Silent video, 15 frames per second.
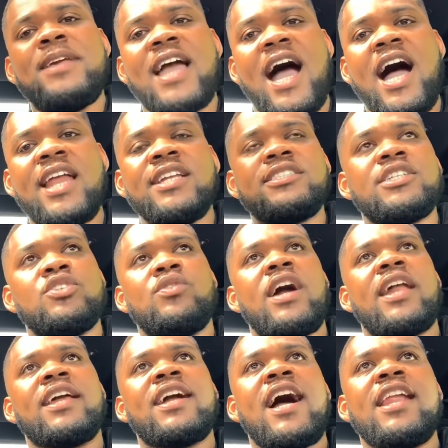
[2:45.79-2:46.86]
honest. And you
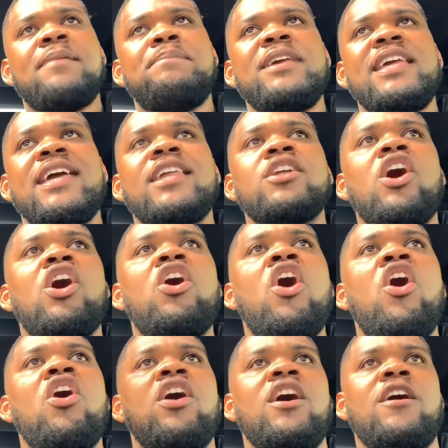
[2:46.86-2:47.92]
gotta kind of be in
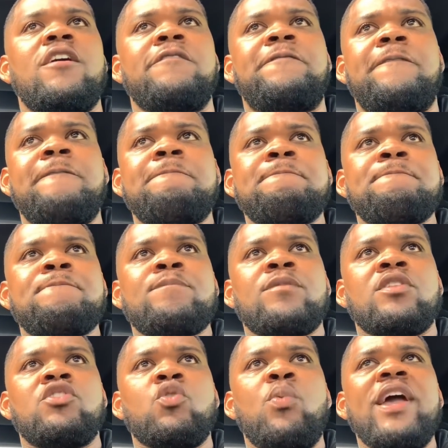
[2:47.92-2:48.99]
awe of
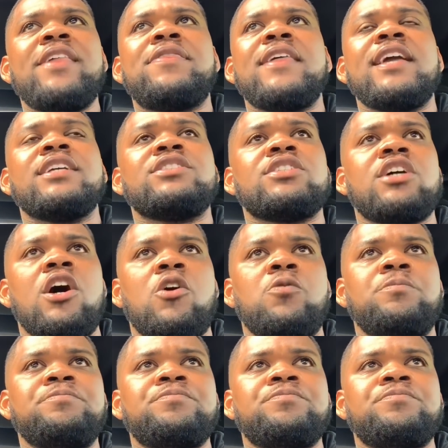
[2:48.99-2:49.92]
the way things go.